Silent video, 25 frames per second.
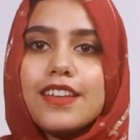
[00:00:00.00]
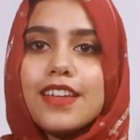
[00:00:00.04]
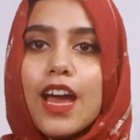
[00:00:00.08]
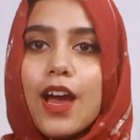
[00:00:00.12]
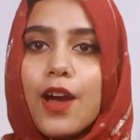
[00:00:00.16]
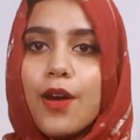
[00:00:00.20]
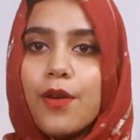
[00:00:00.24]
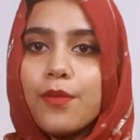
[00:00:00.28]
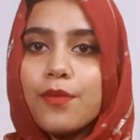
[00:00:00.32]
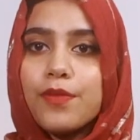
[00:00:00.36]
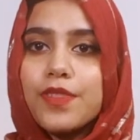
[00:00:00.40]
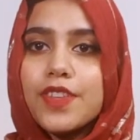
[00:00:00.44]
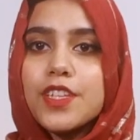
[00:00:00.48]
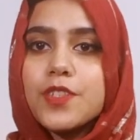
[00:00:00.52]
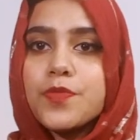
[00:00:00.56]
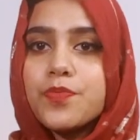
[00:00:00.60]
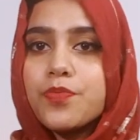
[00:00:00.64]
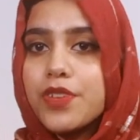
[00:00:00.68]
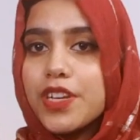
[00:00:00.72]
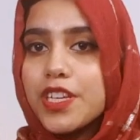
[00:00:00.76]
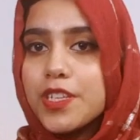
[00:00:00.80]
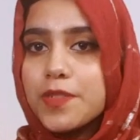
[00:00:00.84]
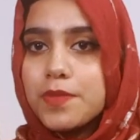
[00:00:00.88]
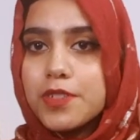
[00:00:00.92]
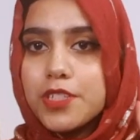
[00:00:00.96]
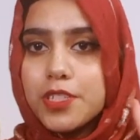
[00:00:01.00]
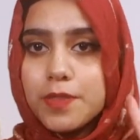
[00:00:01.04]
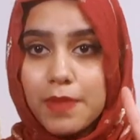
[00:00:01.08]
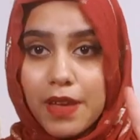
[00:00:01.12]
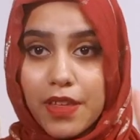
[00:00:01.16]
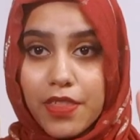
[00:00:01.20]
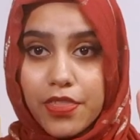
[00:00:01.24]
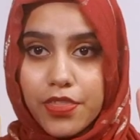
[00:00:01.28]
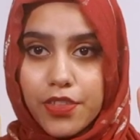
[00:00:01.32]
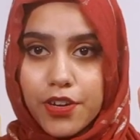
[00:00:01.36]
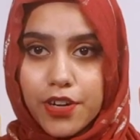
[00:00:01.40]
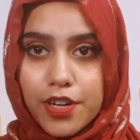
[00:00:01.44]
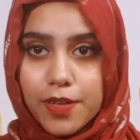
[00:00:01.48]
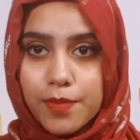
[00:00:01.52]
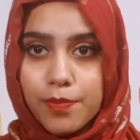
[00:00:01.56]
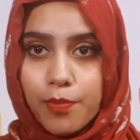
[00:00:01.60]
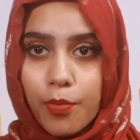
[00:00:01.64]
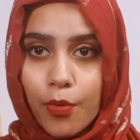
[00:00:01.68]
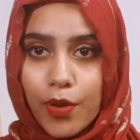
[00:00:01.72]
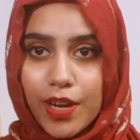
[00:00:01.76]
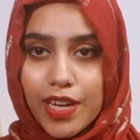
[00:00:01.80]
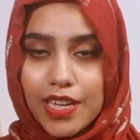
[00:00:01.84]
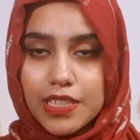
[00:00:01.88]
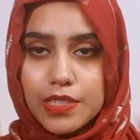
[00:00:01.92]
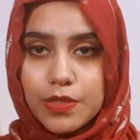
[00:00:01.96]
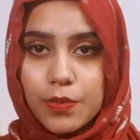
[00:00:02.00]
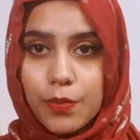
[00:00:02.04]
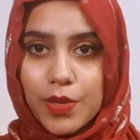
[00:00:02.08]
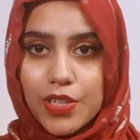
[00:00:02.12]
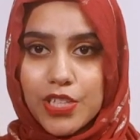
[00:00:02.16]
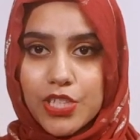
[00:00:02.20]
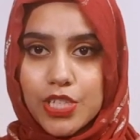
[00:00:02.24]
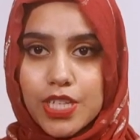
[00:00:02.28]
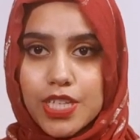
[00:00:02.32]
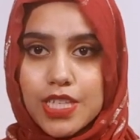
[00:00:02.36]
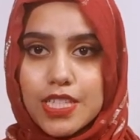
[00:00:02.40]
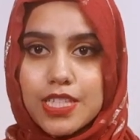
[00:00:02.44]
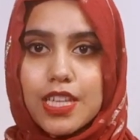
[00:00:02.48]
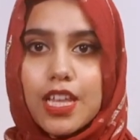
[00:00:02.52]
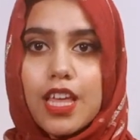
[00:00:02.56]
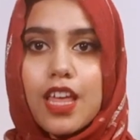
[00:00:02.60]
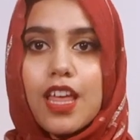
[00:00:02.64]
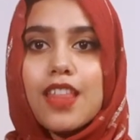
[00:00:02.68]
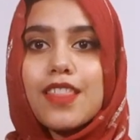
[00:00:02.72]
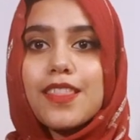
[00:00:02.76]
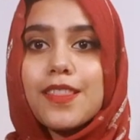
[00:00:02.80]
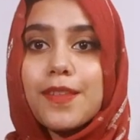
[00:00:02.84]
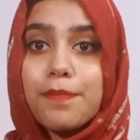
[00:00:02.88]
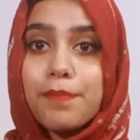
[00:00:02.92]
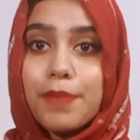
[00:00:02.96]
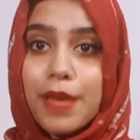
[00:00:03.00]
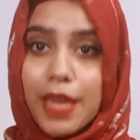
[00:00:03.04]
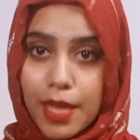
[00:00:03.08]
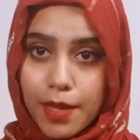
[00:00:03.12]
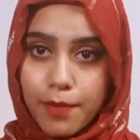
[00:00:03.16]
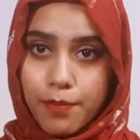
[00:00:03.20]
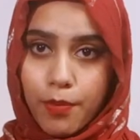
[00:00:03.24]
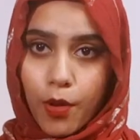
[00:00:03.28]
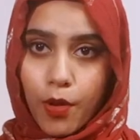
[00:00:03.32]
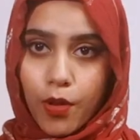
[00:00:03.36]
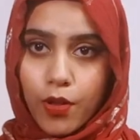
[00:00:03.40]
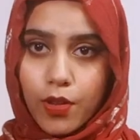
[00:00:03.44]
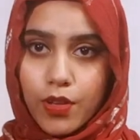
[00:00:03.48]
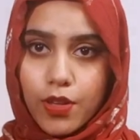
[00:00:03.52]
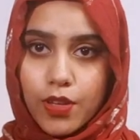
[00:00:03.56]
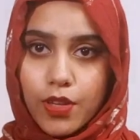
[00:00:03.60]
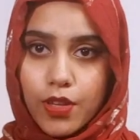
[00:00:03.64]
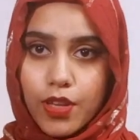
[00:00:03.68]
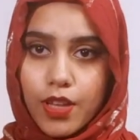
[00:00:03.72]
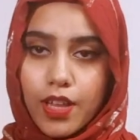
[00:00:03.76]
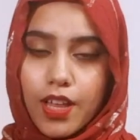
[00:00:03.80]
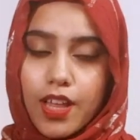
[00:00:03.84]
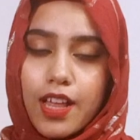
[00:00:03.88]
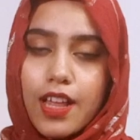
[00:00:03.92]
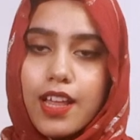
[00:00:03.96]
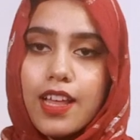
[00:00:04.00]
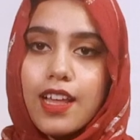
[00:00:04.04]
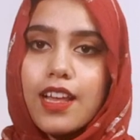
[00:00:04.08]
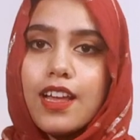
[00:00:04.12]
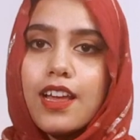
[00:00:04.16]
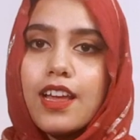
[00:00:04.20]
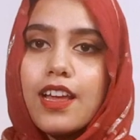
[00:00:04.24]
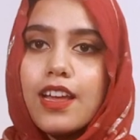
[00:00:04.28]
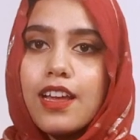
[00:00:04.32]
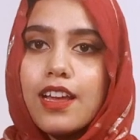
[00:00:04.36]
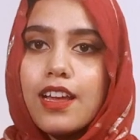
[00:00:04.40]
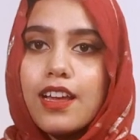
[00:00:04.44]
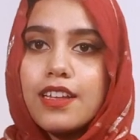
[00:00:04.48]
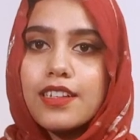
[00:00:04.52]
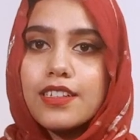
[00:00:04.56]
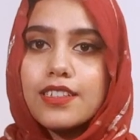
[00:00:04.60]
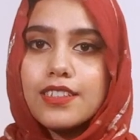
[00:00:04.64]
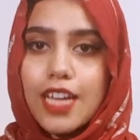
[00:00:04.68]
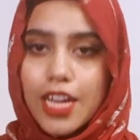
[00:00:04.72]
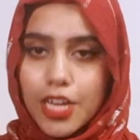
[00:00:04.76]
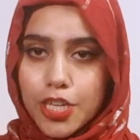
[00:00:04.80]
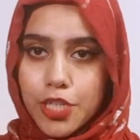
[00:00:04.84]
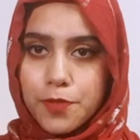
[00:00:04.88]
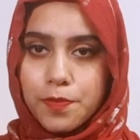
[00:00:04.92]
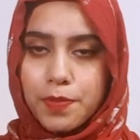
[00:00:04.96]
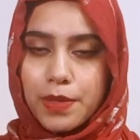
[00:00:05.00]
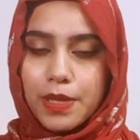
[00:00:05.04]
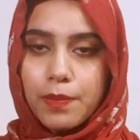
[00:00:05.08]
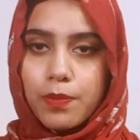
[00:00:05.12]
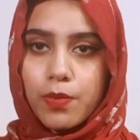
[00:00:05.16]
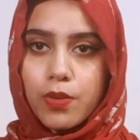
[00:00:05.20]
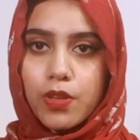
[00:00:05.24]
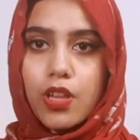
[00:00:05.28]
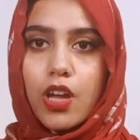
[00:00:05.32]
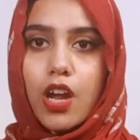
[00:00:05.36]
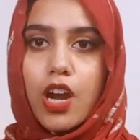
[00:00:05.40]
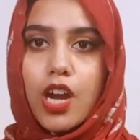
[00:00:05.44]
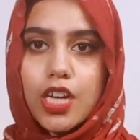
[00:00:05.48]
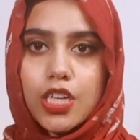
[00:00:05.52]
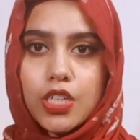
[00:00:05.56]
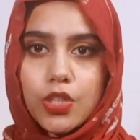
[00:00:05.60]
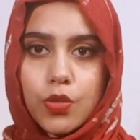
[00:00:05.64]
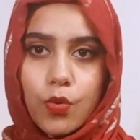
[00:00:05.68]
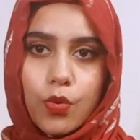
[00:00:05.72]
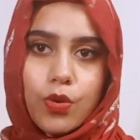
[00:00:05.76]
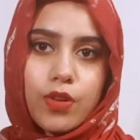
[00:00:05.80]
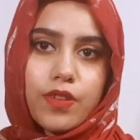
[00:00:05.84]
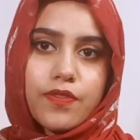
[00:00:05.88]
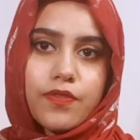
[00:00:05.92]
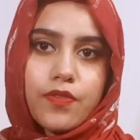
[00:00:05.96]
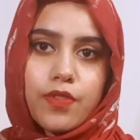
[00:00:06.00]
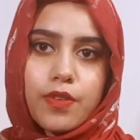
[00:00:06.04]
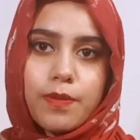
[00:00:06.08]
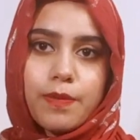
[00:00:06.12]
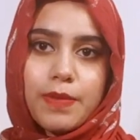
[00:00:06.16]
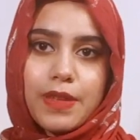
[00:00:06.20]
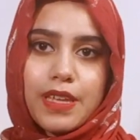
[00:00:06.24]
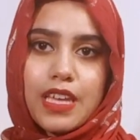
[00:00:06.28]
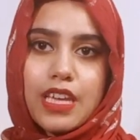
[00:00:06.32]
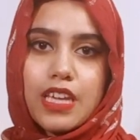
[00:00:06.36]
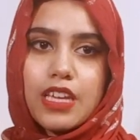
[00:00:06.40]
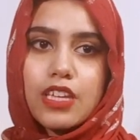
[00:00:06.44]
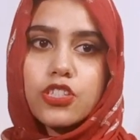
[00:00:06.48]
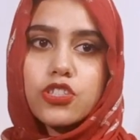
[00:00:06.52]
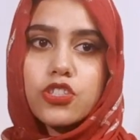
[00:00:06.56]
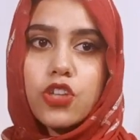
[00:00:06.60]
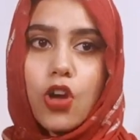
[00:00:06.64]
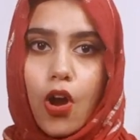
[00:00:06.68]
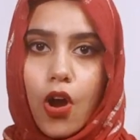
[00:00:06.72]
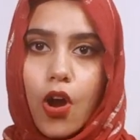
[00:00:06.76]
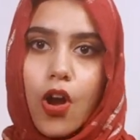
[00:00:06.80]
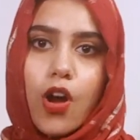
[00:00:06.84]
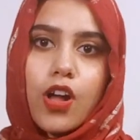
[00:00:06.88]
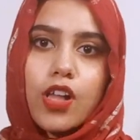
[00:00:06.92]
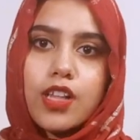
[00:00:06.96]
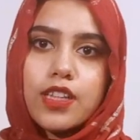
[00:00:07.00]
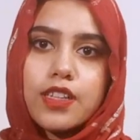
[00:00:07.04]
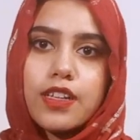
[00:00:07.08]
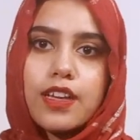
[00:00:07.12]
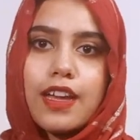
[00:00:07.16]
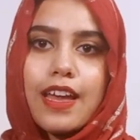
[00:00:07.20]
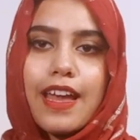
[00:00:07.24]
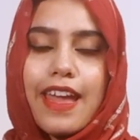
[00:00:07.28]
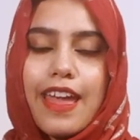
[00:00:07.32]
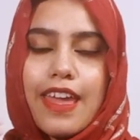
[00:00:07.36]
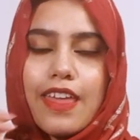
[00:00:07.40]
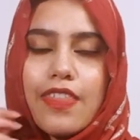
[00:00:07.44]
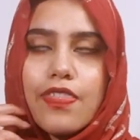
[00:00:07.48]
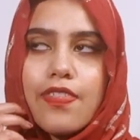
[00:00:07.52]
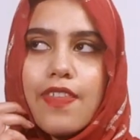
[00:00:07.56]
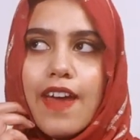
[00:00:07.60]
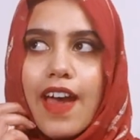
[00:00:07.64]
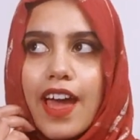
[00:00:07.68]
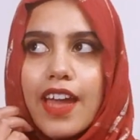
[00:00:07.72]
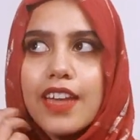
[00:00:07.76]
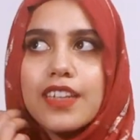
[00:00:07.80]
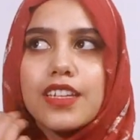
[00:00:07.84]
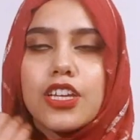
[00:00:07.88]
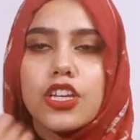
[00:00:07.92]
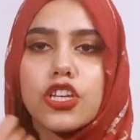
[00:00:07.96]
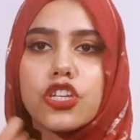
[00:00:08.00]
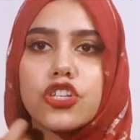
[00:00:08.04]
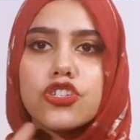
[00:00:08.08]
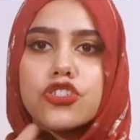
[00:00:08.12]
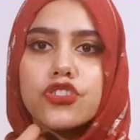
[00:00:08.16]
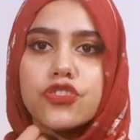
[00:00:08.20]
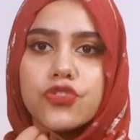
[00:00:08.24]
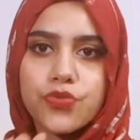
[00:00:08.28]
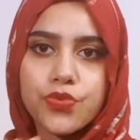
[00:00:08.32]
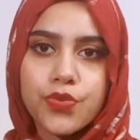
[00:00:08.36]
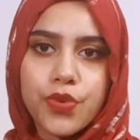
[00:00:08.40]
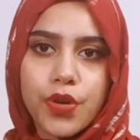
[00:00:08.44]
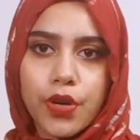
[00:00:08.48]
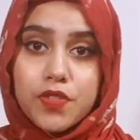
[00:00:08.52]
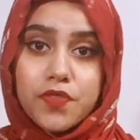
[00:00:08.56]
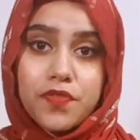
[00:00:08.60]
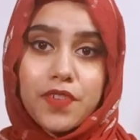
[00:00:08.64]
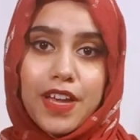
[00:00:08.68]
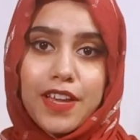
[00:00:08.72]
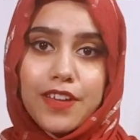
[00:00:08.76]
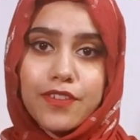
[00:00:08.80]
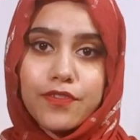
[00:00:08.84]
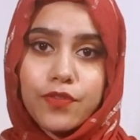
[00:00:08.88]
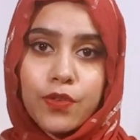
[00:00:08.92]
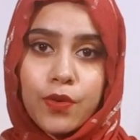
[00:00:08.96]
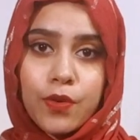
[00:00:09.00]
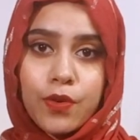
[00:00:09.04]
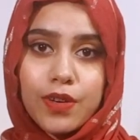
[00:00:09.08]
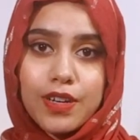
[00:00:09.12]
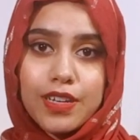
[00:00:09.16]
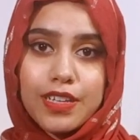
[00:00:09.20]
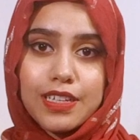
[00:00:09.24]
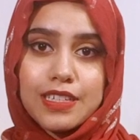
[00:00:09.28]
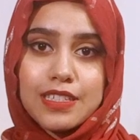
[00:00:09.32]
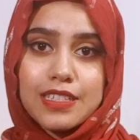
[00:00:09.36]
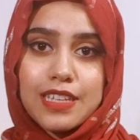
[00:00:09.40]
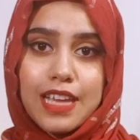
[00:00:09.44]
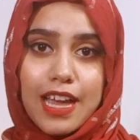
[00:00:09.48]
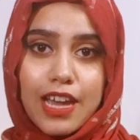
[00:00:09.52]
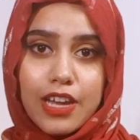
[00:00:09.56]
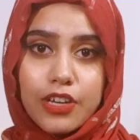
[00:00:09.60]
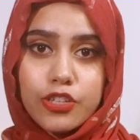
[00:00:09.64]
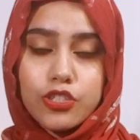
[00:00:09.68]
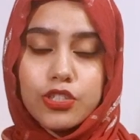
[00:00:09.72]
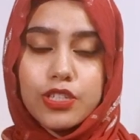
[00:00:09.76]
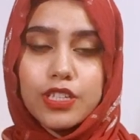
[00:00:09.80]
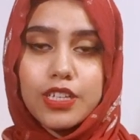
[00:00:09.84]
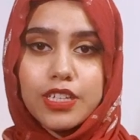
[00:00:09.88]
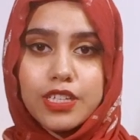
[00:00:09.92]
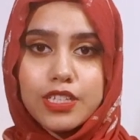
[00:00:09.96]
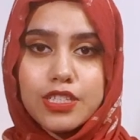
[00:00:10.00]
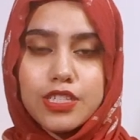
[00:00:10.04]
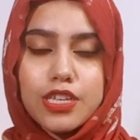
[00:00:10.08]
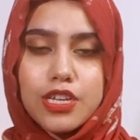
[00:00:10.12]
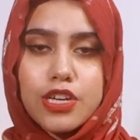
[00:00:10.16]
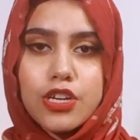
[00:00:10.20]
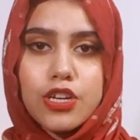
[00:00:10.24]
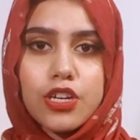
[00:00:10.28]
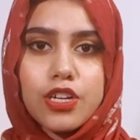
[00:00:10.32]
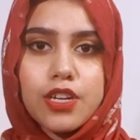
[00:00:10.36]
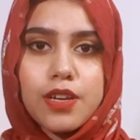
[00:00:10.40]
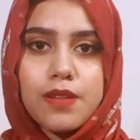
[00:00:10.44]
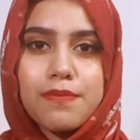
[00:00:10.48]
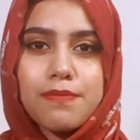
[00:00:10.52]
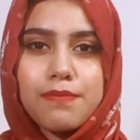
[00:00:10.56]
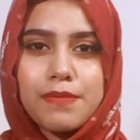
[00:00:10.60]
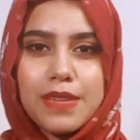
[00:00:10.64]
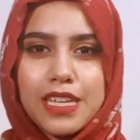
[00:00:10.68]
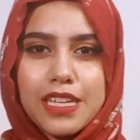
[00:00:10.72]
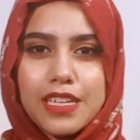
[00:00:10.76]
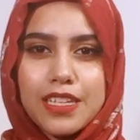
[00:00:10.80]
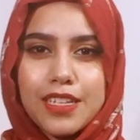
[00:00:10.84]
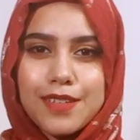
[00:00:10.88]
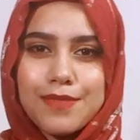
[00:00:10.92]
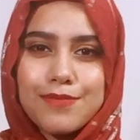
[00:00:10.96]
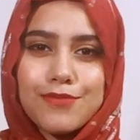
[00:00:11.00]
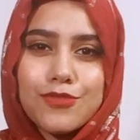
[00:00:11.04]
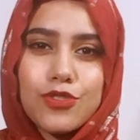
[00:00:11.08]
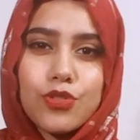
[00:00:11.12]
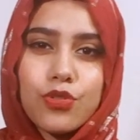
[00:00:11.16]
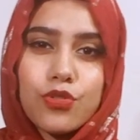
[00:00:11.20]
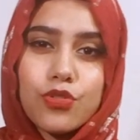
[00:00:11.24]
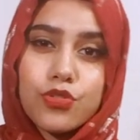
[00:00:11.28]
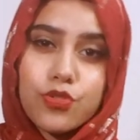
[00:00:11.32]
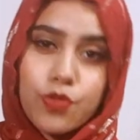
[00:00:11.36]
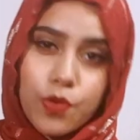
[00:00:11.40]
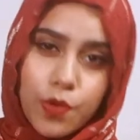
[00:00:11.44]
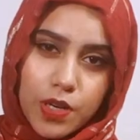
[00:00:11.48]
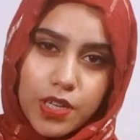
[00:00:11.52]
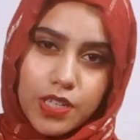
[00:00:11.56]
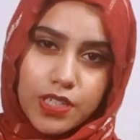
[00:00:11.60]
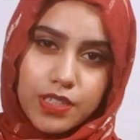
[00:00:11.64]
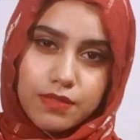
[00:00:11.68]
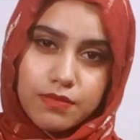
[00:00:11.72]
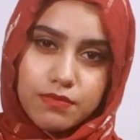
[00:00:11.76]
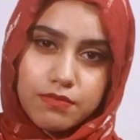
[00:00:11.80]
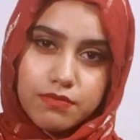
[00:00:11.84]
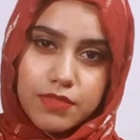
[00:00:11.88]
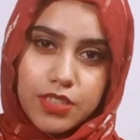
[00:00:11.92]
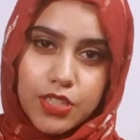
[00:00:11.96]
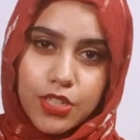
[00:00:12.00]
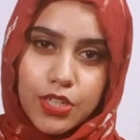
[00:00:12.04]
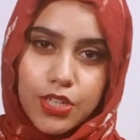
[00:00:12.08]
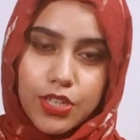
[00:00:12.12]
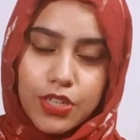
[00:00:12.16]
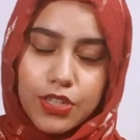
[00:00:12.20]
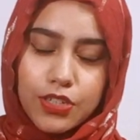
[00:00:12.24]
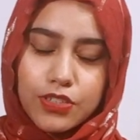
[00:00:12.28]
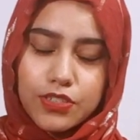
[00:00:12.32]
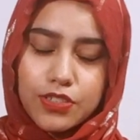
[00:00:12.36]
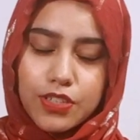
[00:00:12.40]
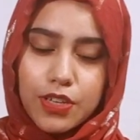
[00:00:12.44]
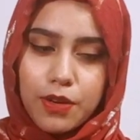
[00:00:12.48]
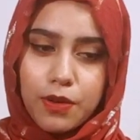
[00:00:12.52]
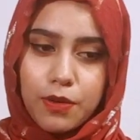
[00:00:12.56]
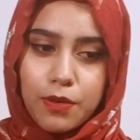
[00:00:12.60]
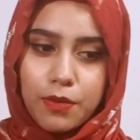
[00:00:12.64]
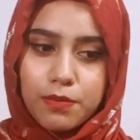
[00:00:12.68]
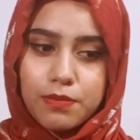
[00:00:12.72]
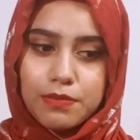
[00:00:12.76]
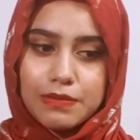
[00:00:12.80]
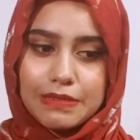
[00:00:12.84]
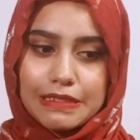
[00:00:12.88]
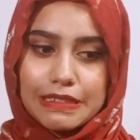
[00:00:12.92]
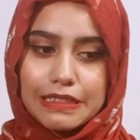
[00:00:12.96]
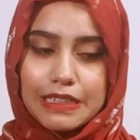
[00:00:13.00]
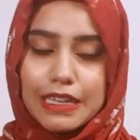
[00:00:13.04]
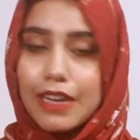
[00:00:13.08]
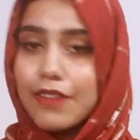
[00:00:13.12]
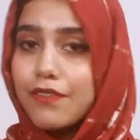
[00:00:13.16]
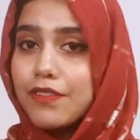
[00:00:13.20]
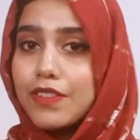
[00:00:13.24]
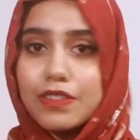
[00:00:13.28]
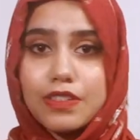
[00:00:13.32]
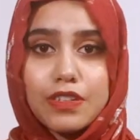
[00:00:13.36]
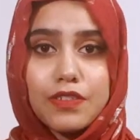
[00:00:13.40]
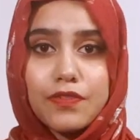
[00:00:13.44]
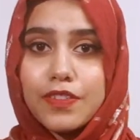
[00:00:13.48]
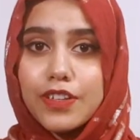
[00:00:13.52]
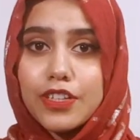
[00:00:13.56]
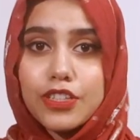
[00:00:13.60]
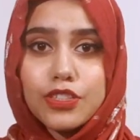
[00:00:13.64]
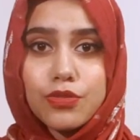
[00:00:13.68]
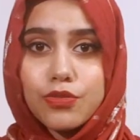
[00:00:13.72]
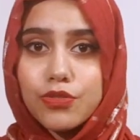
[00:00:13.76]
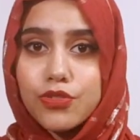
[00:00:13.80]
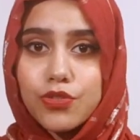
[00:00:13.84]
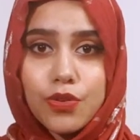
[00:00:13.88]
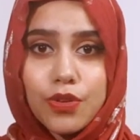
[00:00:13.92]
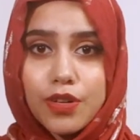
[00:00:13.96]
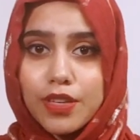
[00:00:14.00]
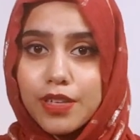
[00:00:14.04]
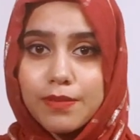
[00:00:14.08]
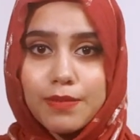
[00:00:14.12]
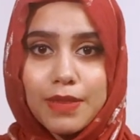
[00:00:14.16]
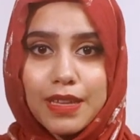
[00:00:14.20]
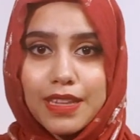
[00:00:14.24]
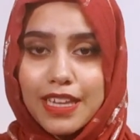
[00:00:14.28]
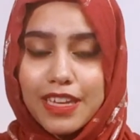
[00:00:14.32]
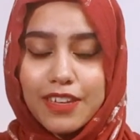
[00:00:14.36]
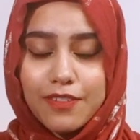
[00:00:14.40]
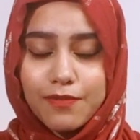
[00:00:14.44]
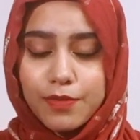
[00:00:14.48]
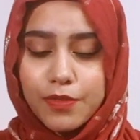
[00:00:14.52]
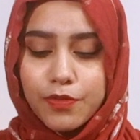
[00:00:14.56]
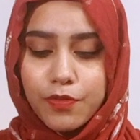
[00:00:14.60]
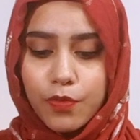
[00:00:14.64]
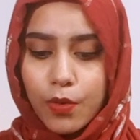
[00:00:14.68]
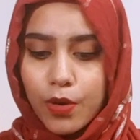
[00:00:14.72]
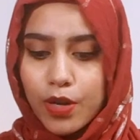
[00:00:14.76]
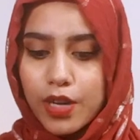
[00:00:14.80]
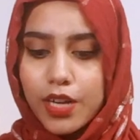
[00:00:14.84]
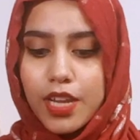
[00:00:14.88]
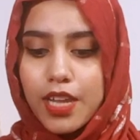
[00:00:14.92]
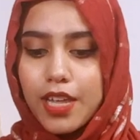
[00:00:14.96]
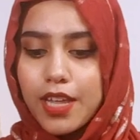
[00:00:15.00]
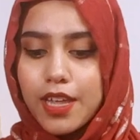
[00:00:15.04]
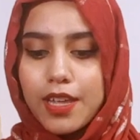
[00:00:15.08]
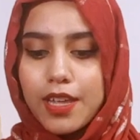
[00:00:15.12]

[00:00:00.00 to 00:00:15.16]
Now this brings me to my third point, which is the people. Dutch people are known for being tall, and that is true. five foot four is actually considered medium to short here, so I've never felt so short in my life before,